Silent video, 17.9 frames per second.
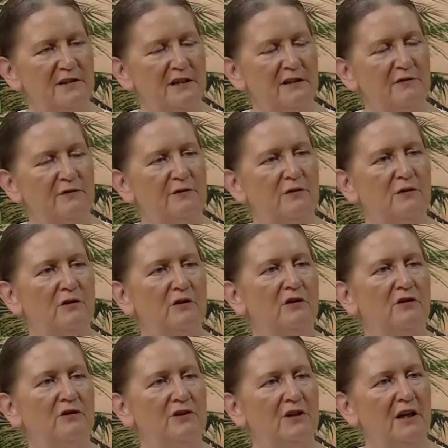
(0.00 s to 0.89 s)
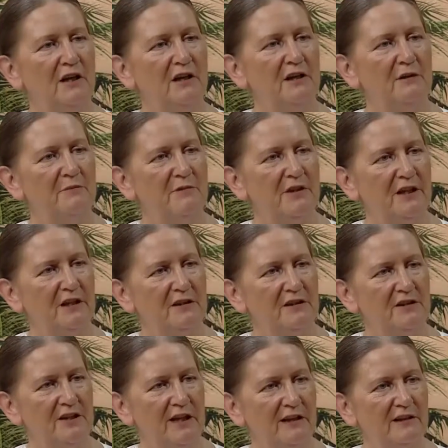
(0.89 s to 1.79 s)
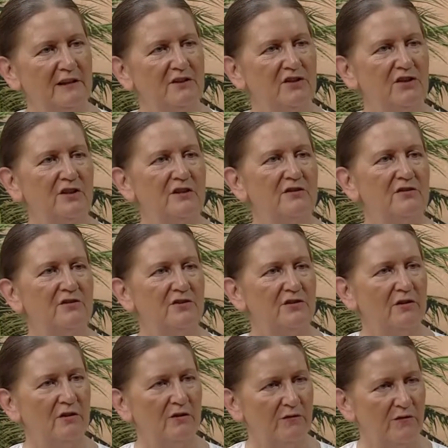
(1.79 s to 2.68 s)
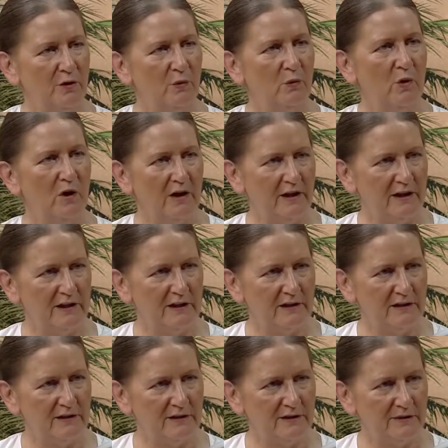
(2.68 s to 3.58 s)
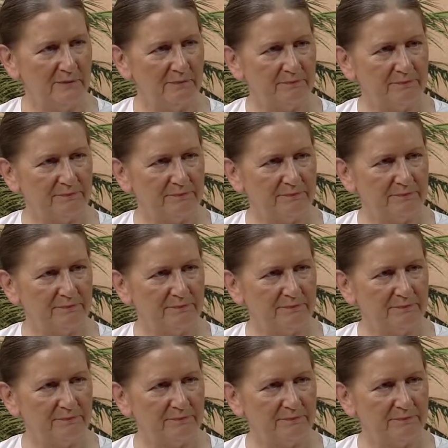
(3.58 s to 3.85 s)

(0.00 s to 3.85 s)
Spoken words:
said for God, I am the intelligence of the wise.